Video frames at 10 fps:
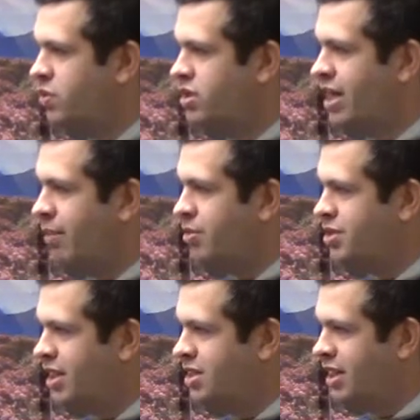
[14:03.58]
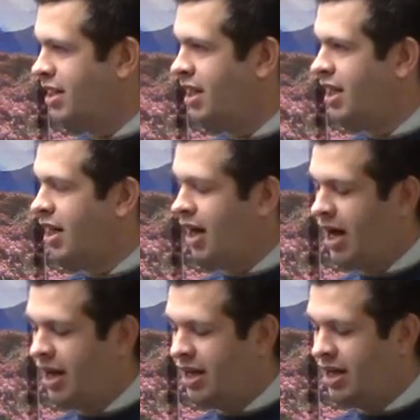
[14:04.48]
was not presented,
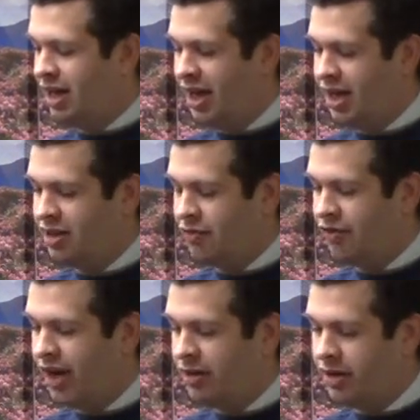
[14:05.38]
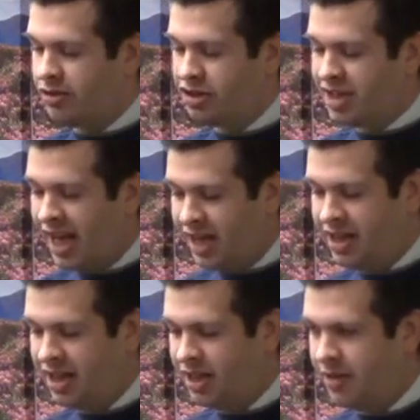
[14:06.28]
and the final
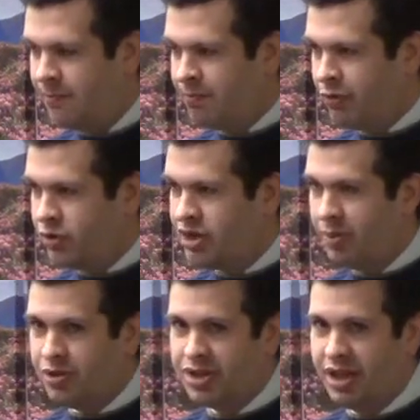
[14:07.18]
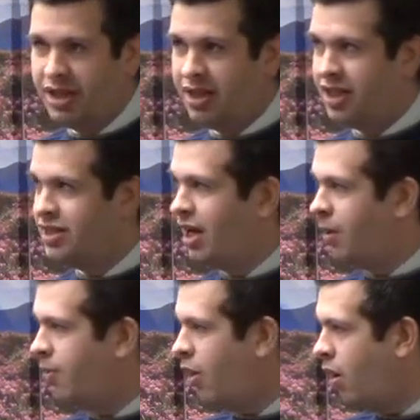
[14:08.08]
understanding was not presented
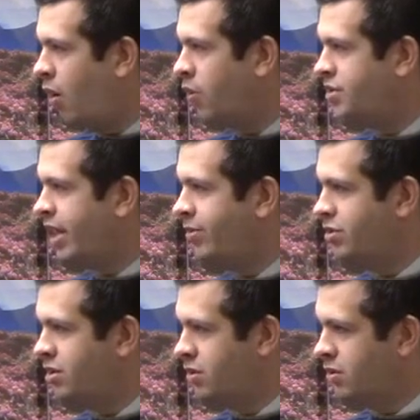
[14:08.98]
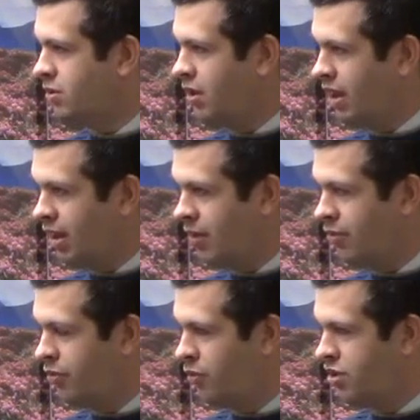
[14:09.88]
until Paul was able to
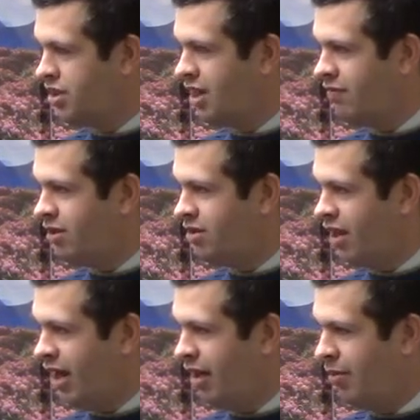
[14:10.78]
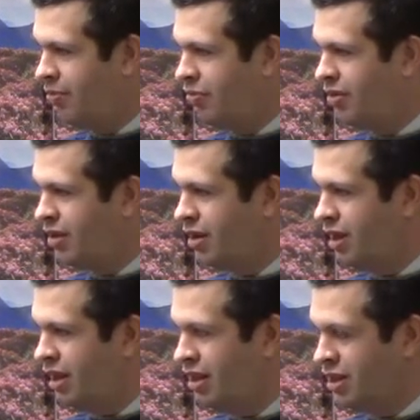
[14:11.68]
was given
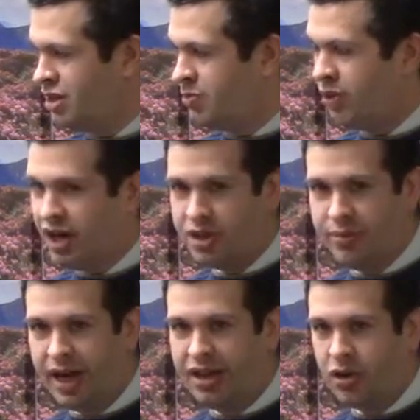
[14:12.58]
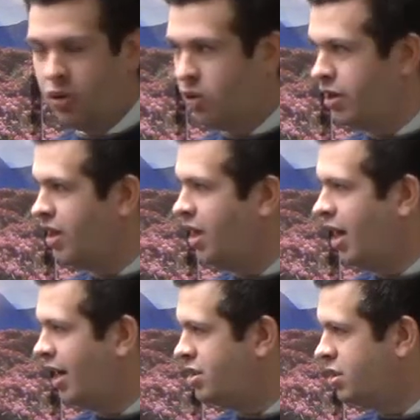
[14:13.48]
inspiration by the Lord
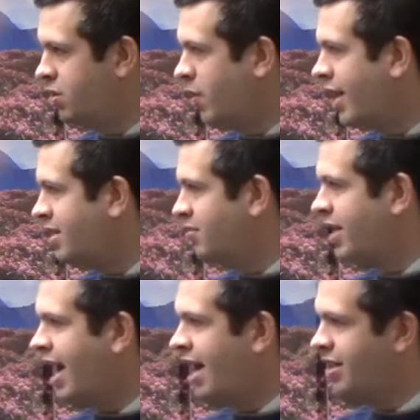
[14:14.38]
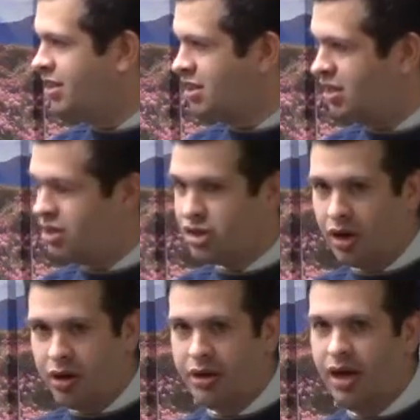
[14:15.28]
to write them down and to
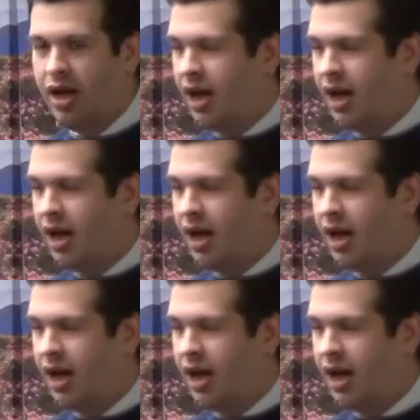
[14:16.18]
discern